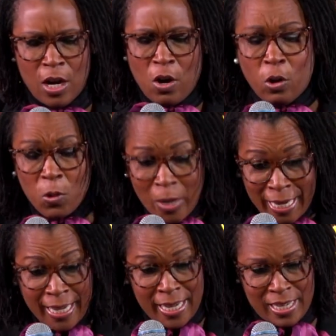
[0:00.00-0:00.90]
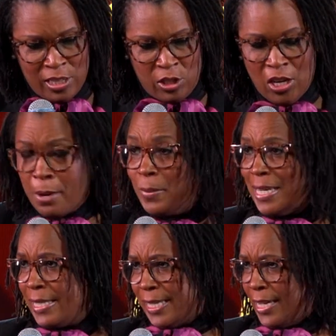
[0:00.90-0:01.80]
who is
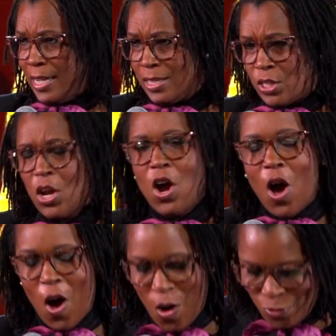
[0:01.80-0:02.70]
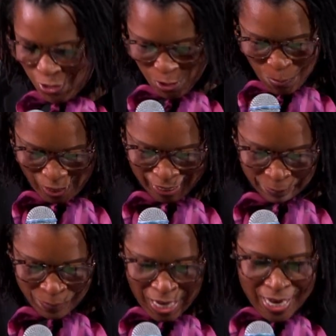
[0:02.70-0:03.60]
omniscient,
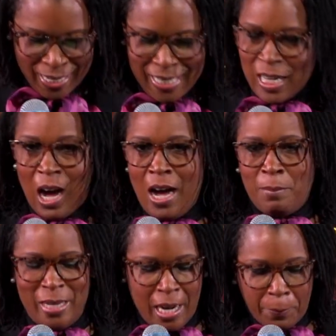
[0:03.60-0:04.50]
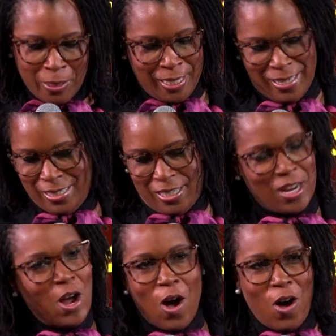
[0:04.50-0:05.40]
all-knowing. He's omnipotent,
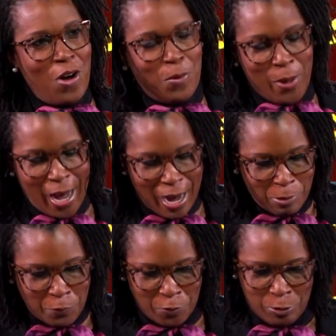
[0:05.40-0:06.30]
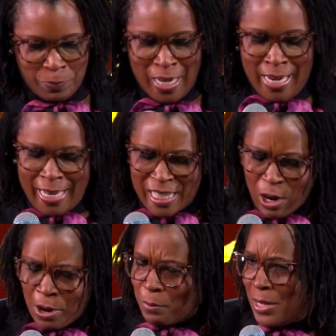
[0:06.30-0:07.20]
all-powerful. He's
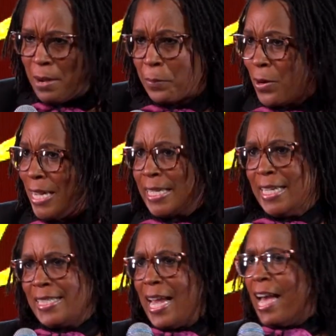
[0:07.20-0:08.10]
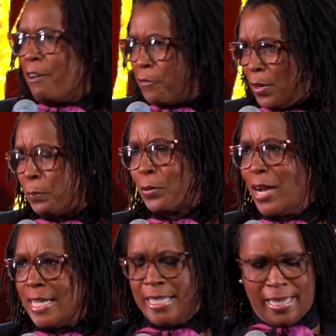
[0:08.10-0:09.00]
omnipresent,
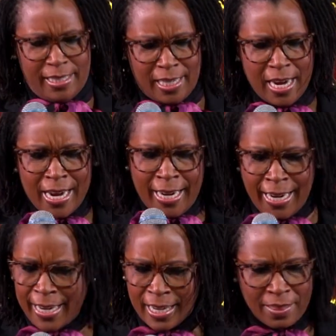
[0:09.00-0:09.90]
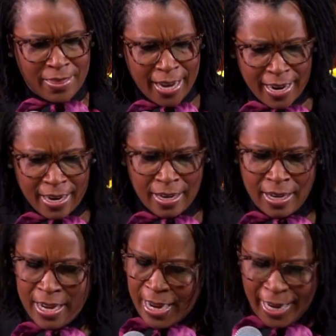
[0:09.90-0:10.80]
ever-present, here, there,
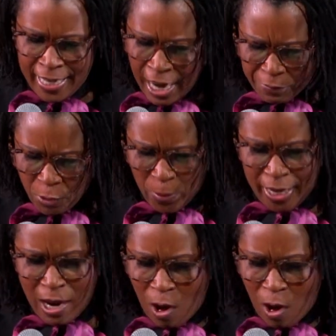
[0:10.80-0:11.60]
and everywhere,